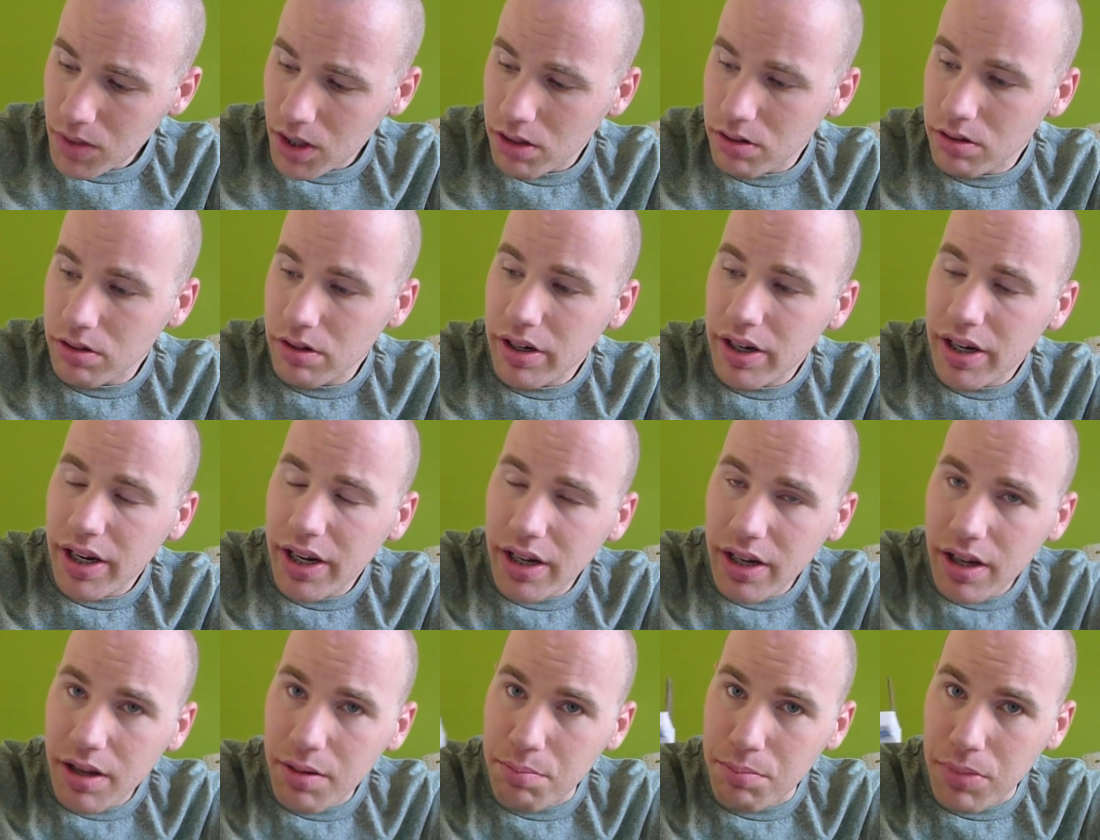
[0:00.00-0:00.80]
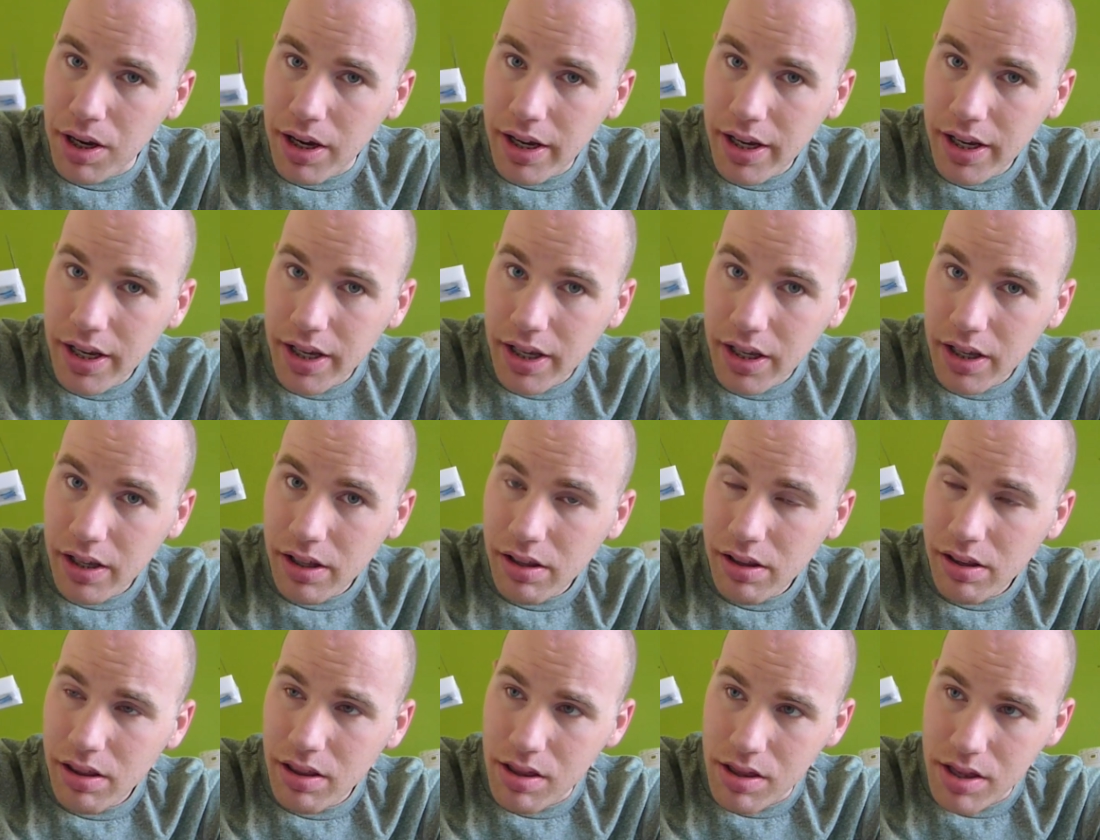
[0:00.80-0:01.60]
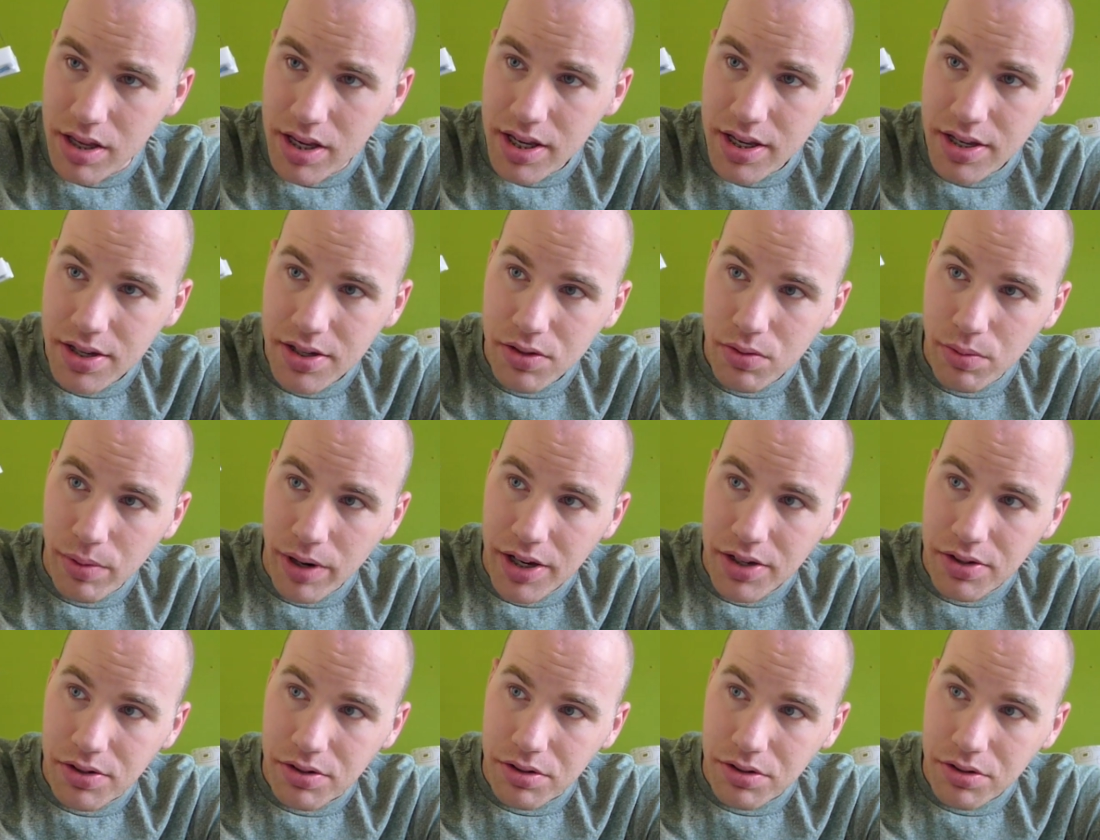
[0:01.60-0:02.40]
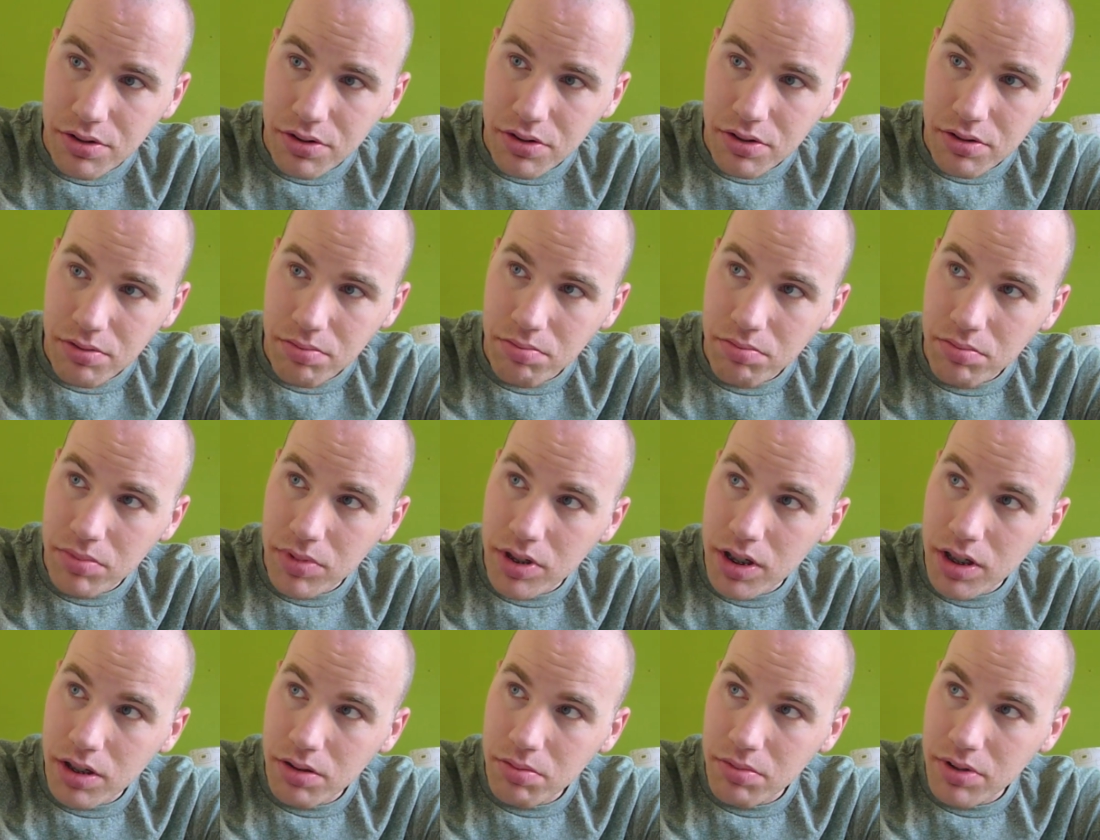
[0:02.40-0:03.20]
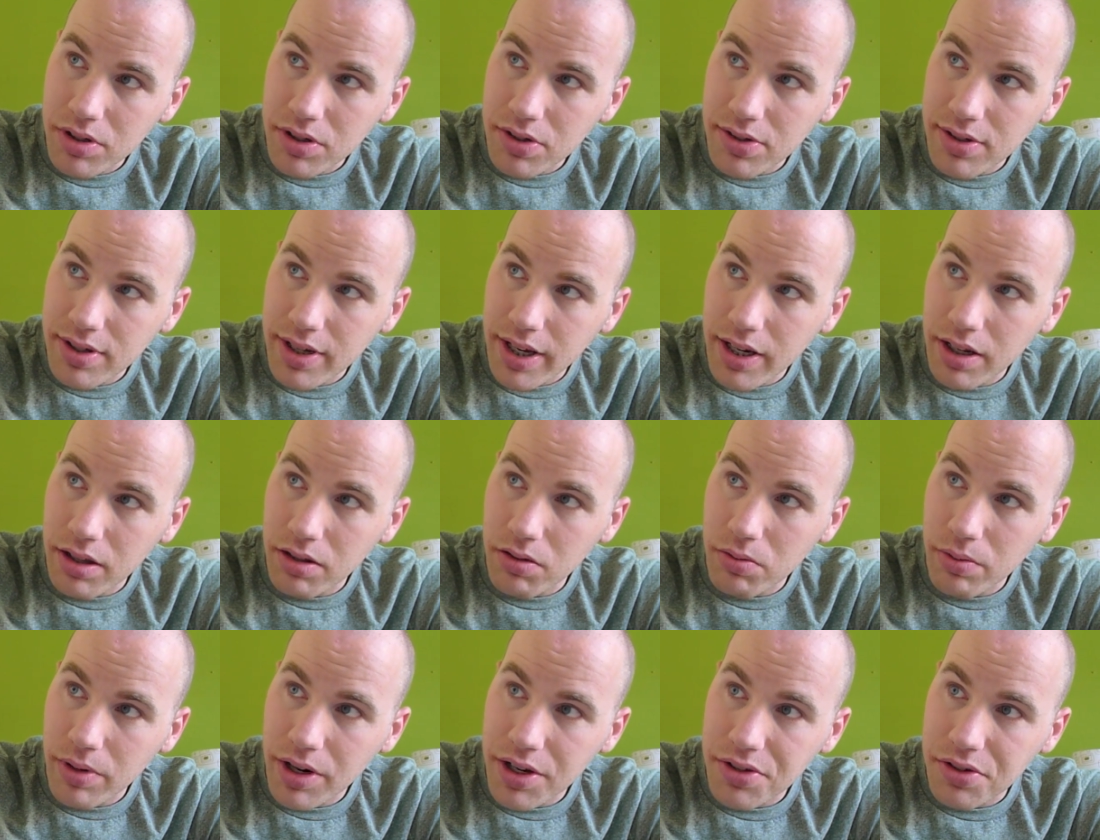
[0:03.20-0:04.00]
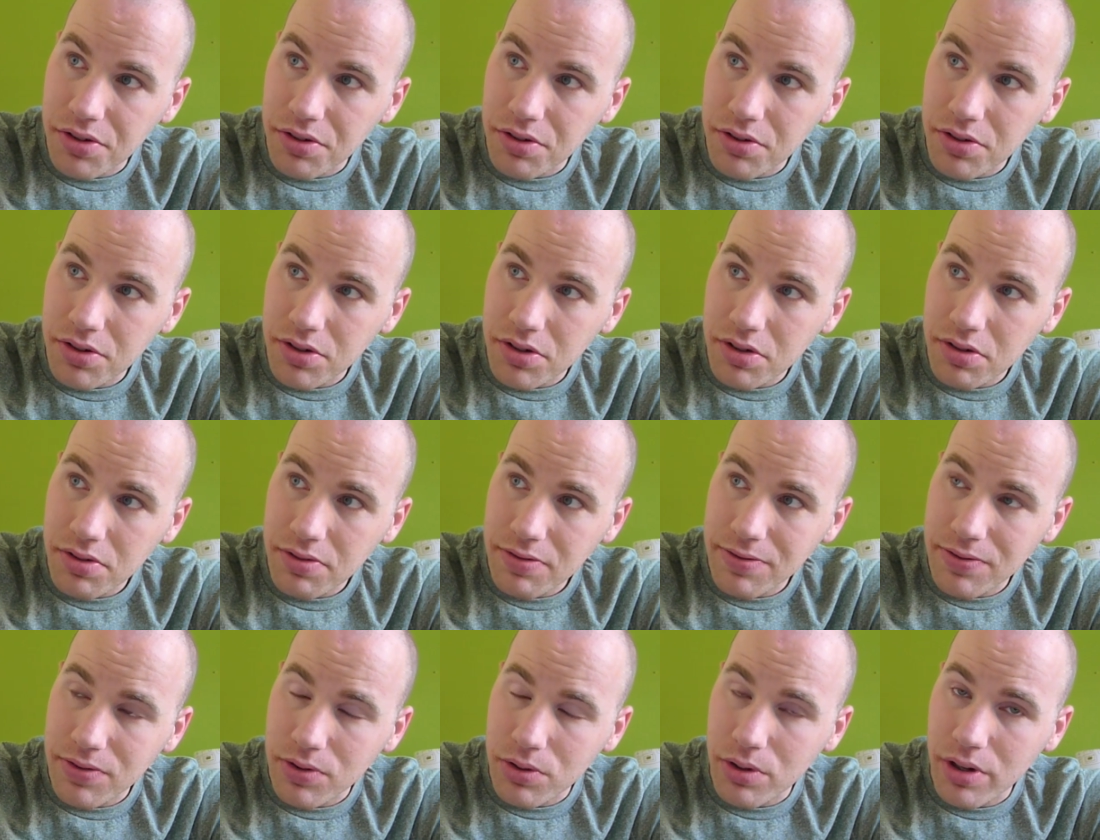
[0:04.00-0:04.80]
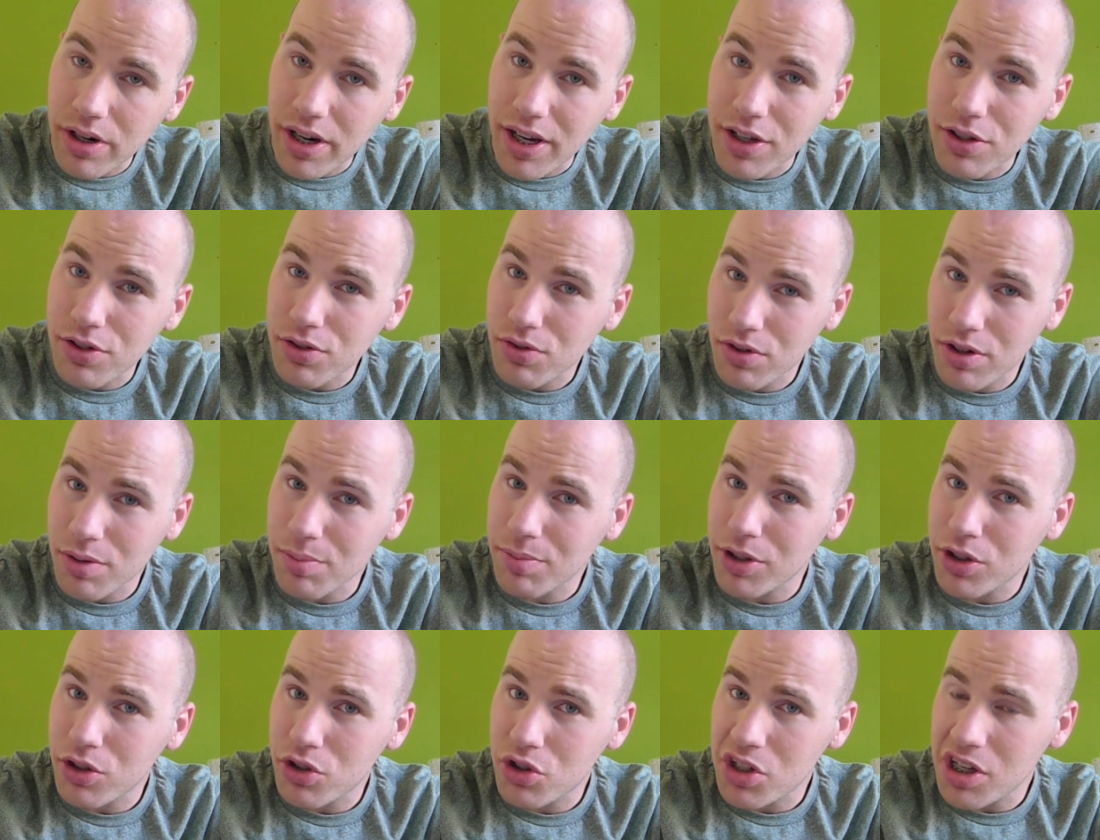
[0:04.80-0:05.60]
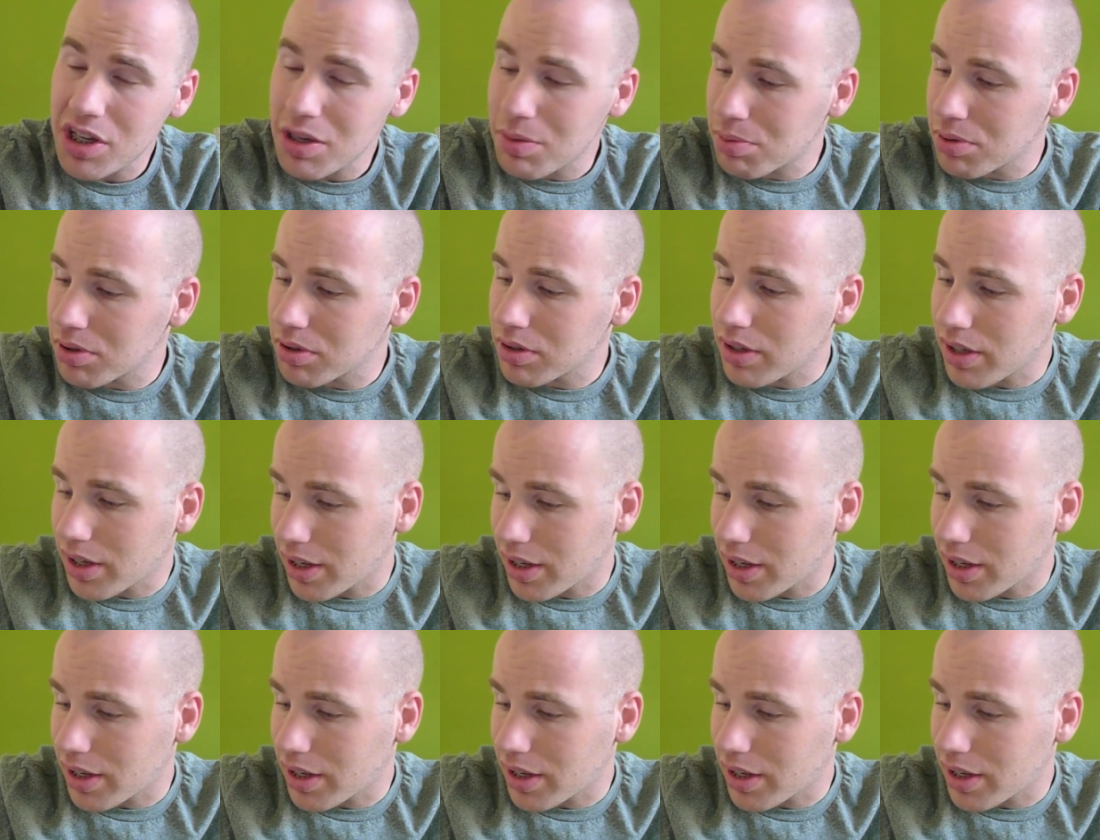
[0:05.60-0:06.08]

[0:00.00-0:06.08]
you're gonna end up buying these razors, these tiny little razors, for extremely cheap.